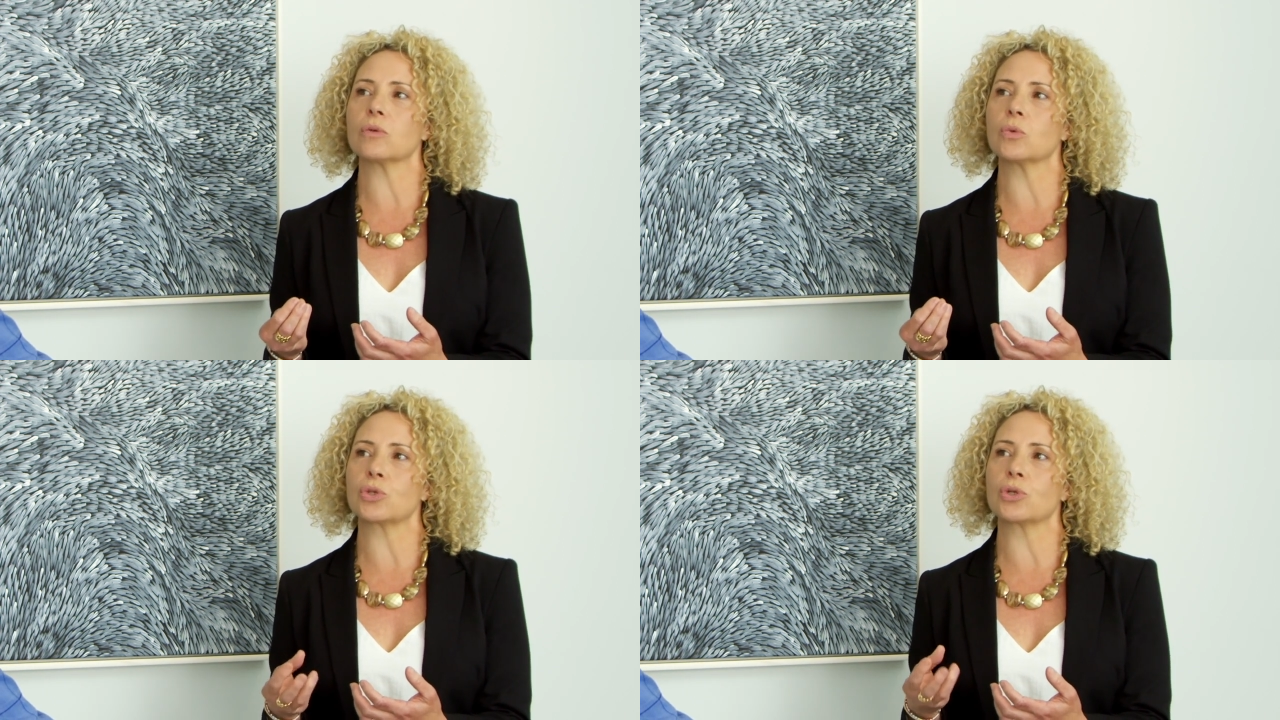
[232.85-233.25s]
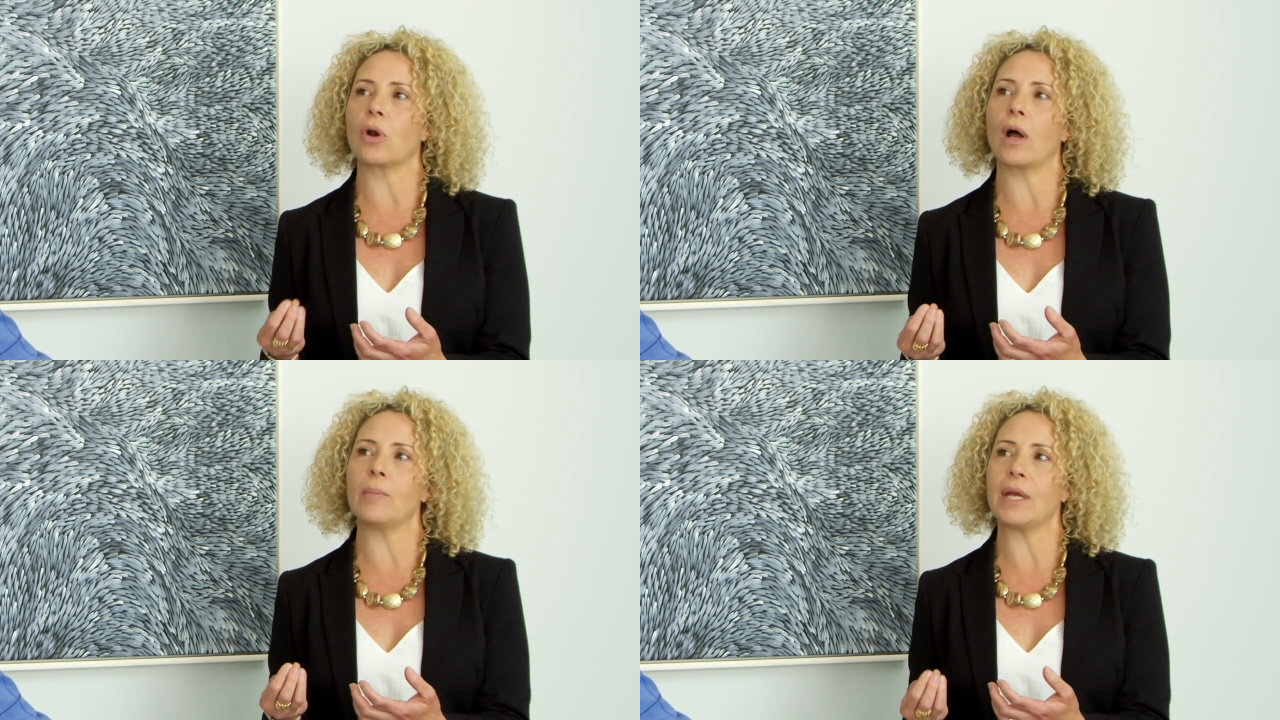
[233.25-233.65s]
or should
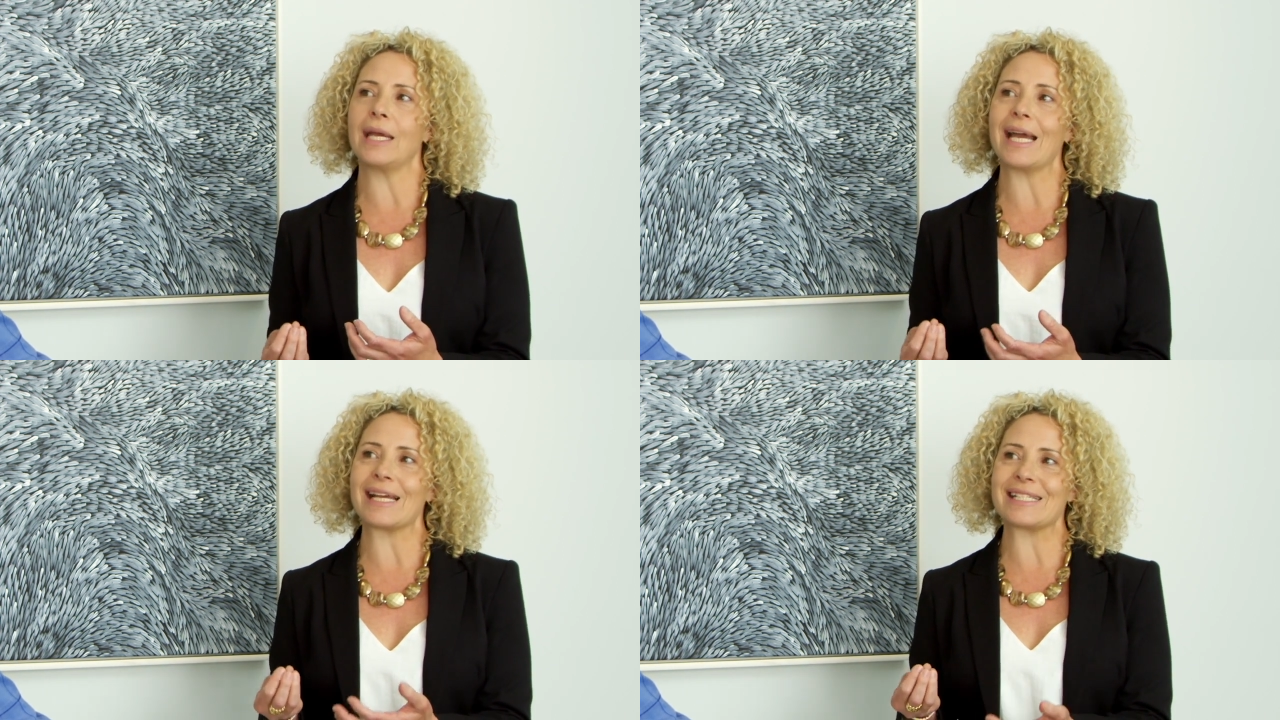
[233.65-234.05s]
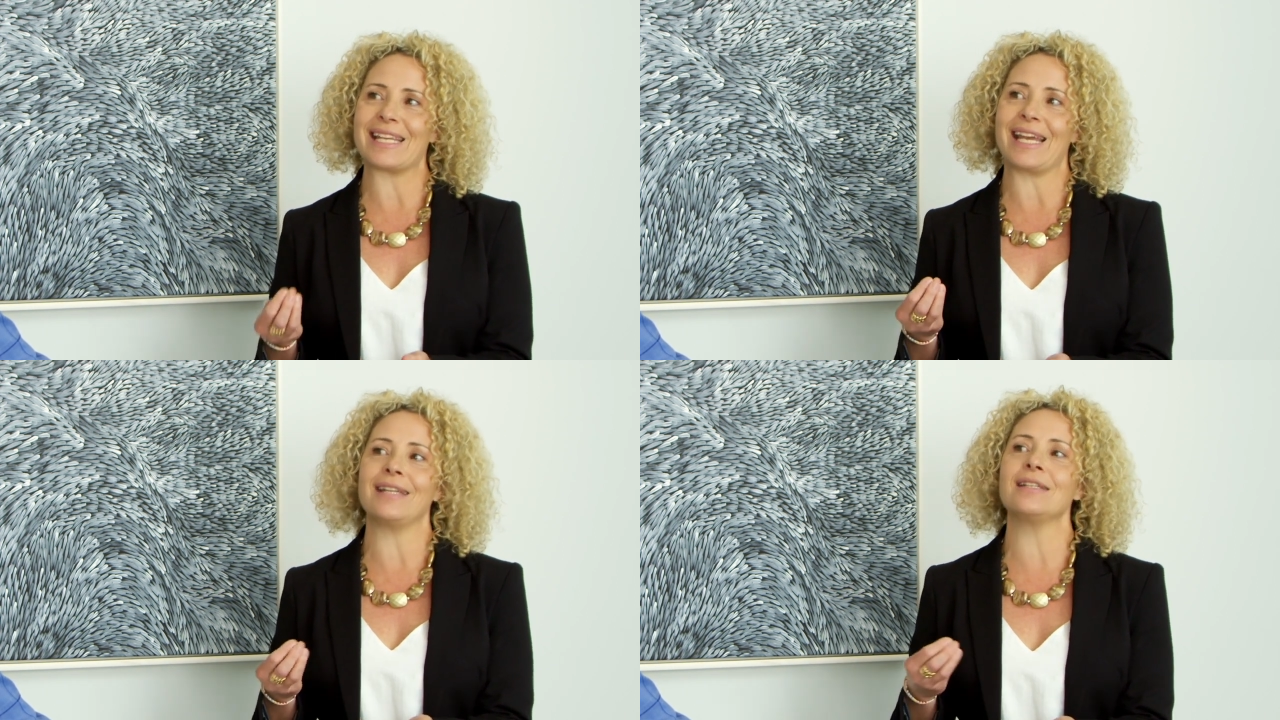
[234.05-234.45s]
I be
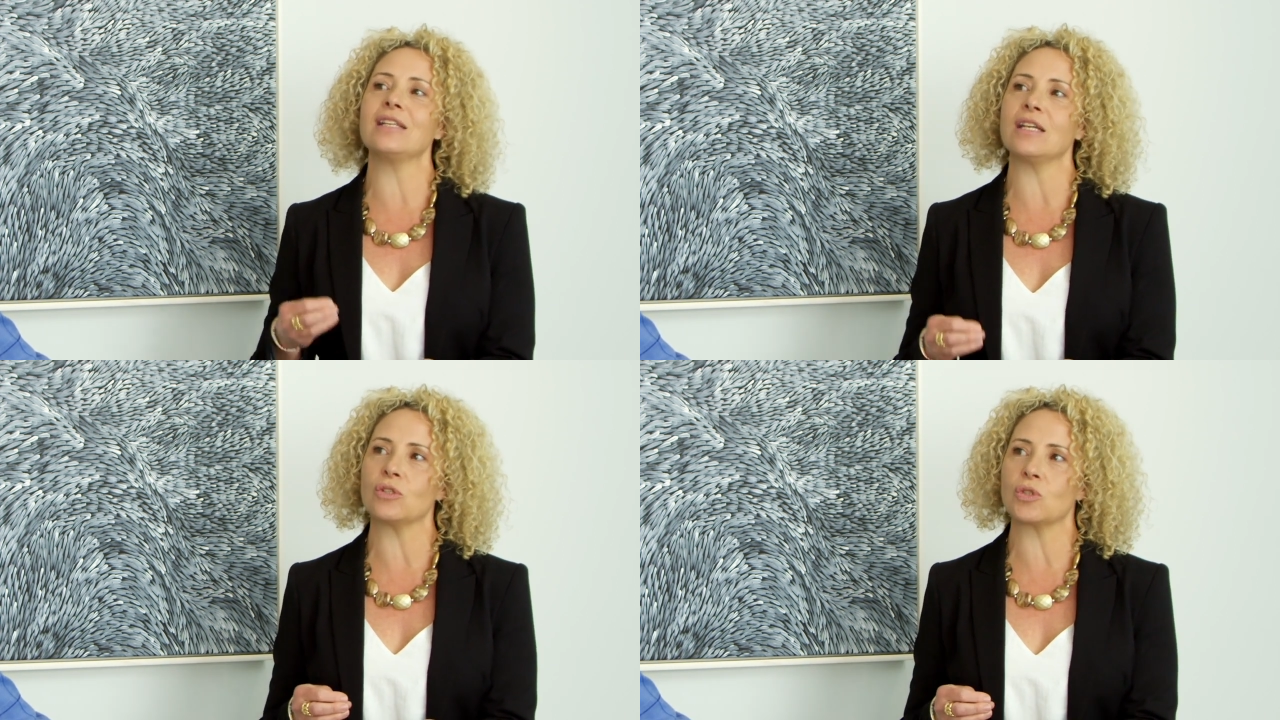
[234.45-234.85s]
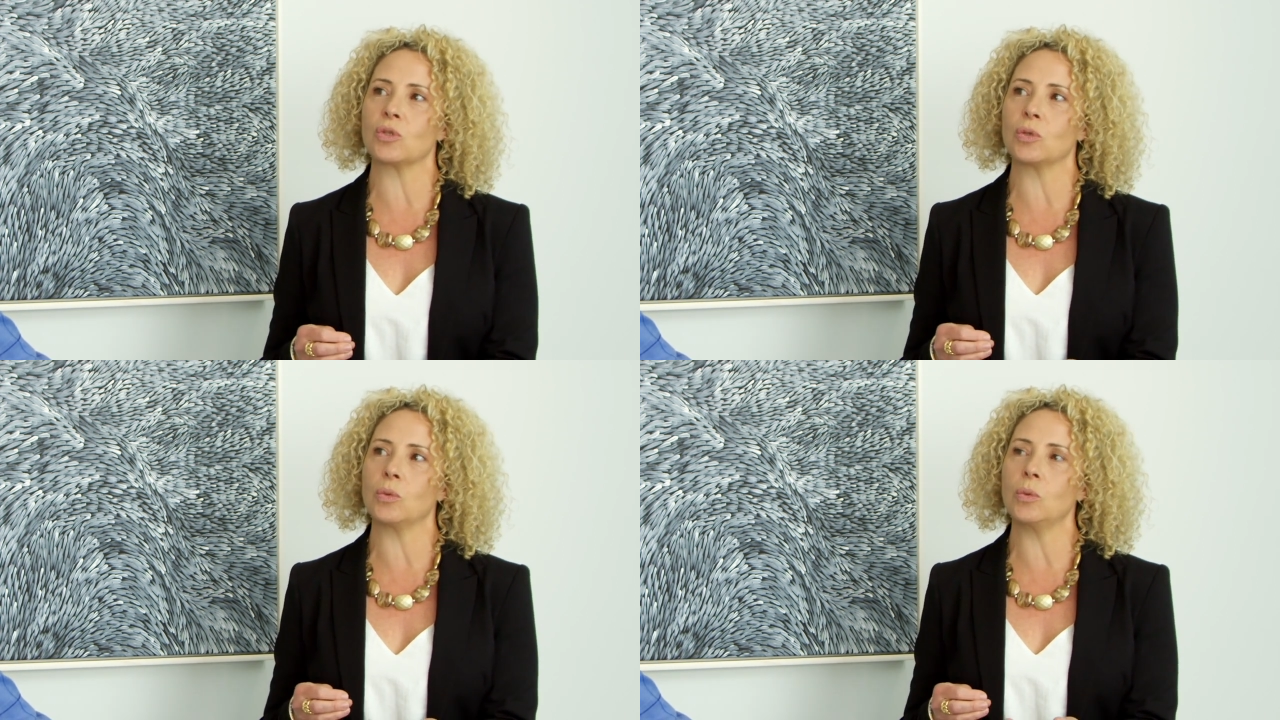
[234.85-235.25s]
attending
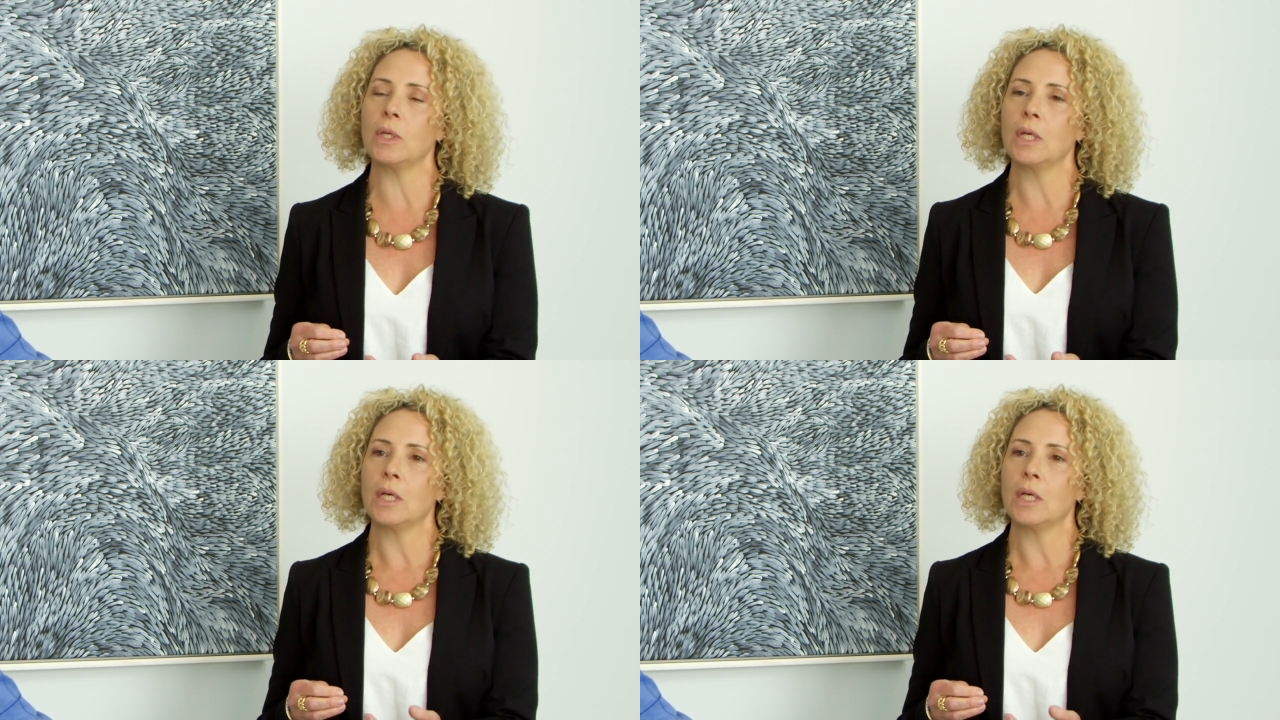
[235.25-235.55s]
to